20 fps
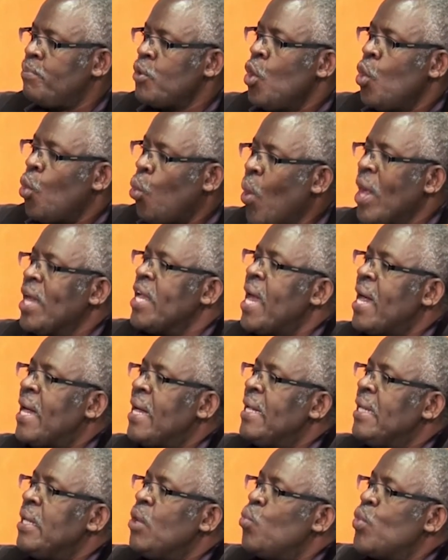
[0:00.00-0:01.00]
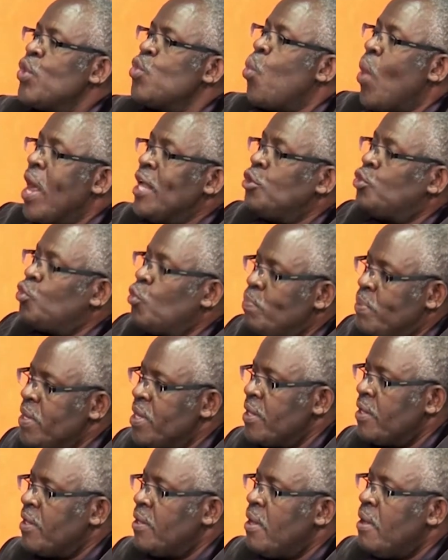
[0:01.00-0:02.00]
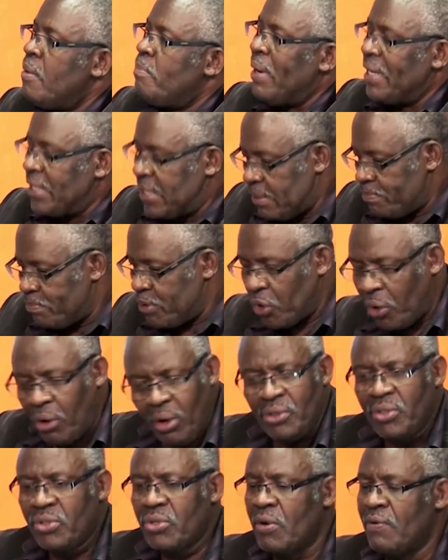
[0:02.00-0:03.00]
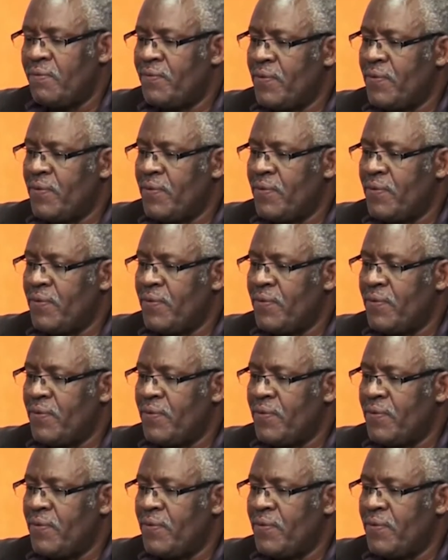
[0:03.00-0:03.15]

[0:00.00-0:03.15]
where we want to be. But because of